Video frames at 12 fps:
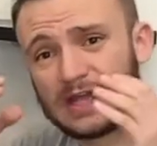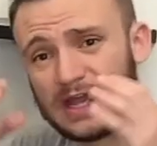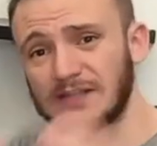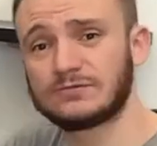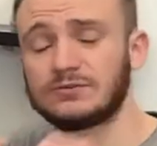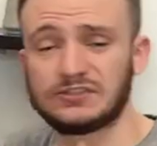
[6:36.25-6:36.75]

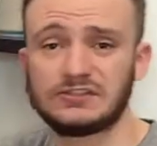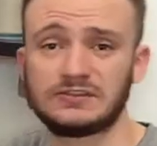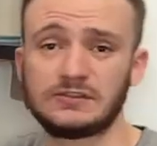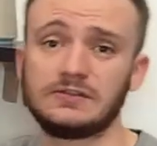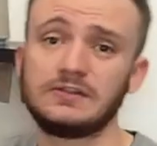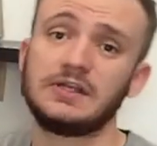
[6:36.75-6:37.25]
as
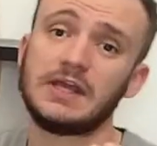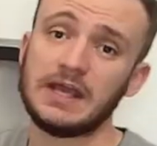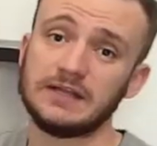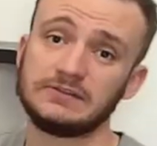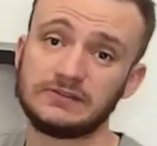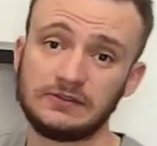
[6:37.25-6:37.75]
resistant
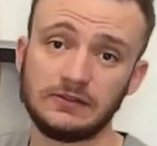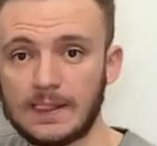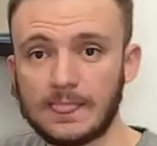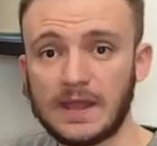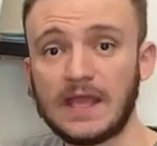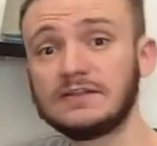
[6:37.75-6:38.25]
as silk.